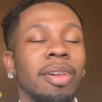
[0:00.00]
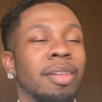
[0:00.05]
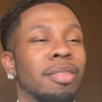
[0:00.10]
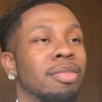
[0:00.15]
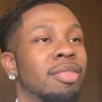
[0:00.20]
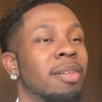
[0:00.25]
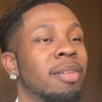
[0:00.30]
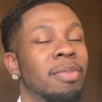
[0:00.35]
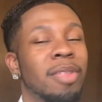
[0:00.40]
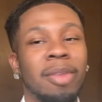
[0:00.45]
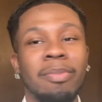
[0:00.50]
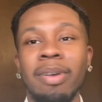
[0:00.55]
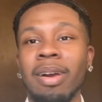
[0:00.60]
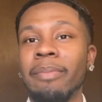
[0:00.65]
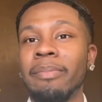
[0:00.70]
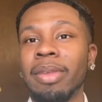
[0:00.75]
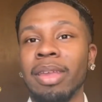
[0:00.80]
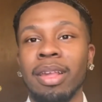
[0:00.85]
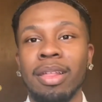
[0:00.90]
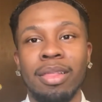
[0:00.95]
Something
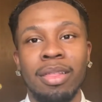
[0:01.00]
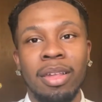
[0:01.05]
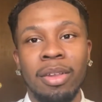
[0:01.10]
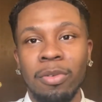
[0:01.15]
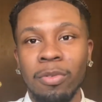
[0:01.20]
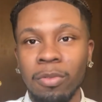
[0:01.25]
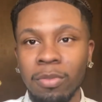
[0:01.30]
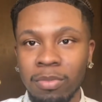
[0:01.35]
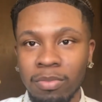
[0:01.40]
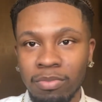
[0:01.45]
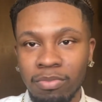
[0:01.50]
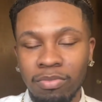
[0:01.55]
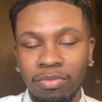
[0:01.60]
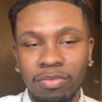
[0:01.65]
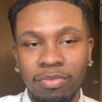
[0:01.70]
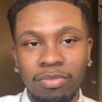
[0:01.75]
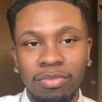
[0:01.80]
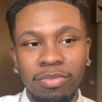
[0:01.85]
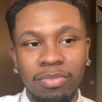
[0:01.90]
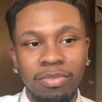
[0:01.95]
about being single.
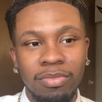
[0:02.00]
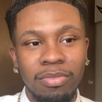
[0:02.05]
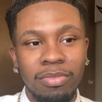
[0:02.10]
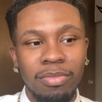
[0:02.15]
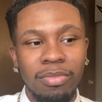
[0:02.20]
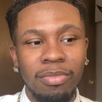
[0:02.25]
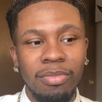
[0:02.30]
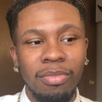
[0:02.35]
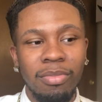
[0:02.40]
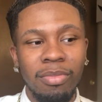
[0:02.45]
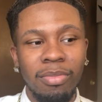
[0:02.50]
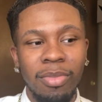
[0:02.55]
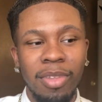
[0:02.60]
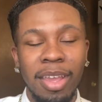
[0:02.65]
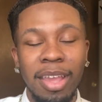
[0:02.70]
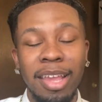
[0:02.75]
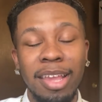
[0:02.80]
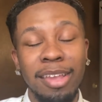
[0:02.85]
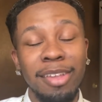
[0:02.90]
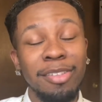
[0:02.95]

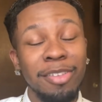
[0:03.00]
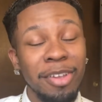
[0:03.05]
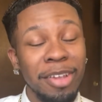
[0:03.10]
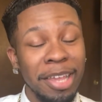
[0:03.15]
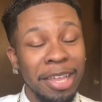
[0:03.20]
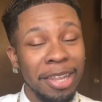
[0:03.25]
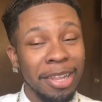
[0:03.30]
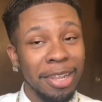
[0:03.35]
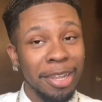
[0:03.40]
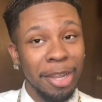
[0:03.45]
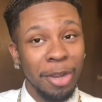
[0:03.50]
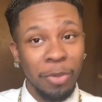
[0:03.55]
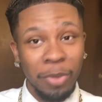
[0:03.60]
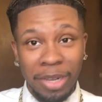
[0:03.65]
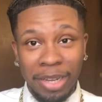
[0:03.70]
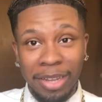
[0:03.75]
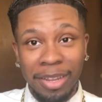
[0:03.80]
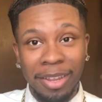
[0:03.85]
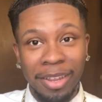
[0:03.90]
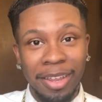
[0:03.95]
And he took it
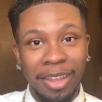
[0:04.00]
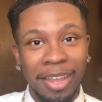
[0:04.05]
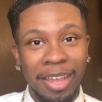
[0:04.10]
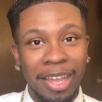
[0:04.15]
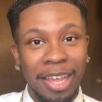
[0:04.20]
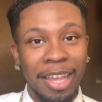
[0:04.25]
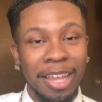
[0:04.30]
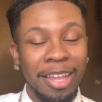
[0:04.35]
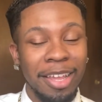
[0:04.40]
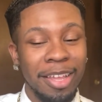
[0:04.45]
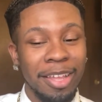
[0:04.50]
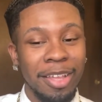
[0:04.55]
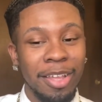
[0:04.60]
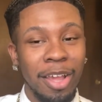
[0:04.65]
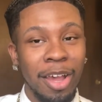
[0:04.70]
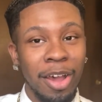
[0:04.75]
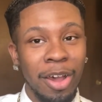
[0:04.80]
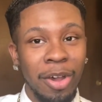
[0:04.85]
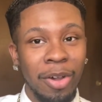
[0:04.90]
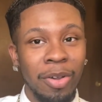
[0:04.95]
literally,
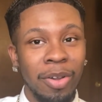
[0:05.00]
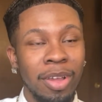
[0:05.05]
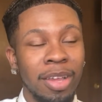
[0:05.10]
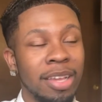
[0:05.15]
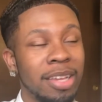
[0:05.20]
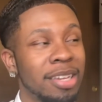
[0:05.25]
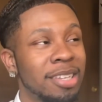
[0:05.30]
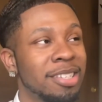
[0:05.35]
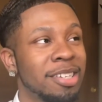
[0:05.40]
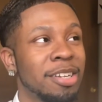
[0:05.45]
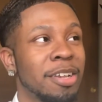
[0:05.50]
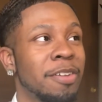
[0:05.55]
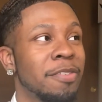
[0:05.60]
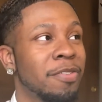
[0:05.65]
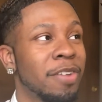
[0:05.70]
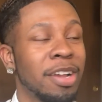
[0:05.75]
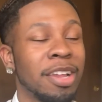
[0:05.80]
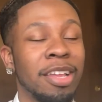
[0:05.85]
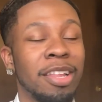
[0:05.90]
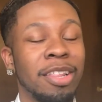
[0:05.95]
y'all. He took it
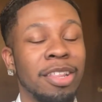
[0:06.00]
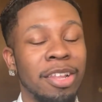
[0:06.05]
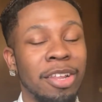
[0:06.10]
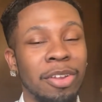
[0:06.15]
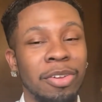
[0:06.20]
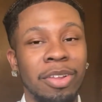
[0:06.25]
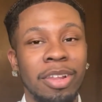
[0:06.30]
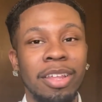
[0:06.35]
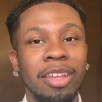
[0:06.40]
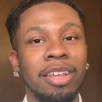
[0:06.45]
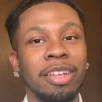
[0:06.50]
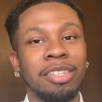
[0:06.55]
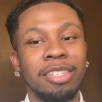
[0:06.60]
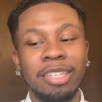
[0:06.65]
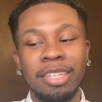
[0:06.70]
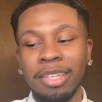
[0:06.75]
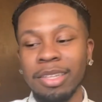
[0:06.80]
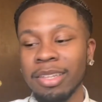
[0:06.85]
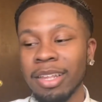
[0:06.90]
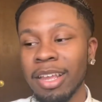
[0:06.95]
fucking literally. And
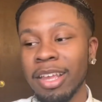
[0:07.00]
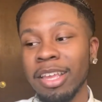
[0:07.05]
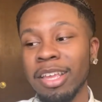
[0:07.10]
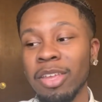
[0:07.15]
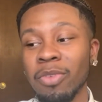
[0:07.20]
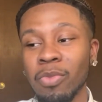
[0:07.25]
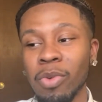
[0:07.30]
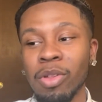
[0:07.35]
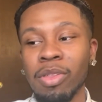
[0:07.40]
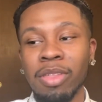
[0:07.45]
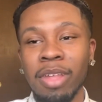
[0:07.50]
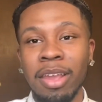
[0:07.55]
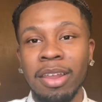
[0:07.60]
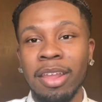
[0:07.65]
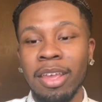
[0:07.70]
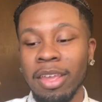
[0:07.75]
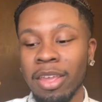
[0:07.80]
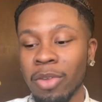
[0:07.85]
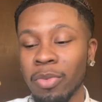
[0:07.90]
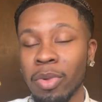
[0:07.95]
to this day, he will say
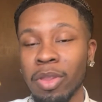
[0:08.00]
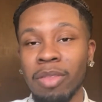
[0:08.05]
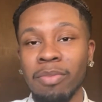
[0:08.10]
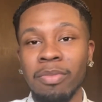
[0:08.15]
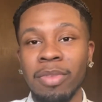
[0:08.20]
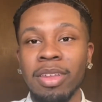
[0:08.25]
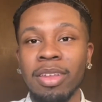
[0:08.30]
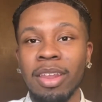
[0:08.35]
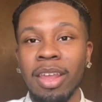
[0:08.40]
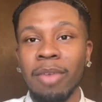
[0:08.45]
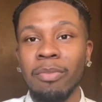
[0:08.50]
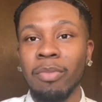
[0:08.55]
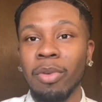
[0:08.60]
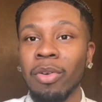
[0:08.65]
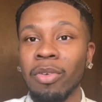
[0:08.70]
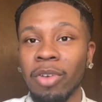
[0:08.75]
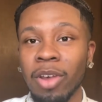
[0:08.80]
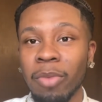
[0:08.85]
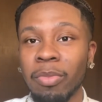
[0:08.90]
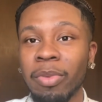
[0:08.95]
that it was me that
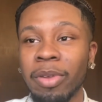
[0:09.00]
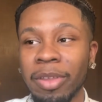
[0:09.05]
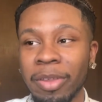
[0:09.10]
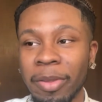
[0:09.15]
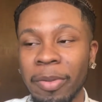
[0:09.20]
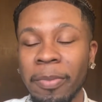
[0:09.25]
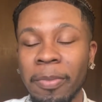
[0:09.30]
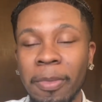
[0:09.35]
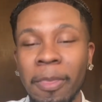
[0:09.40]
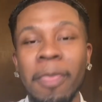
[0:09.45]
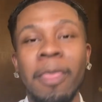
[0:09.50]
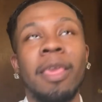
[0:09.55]
broke up with him.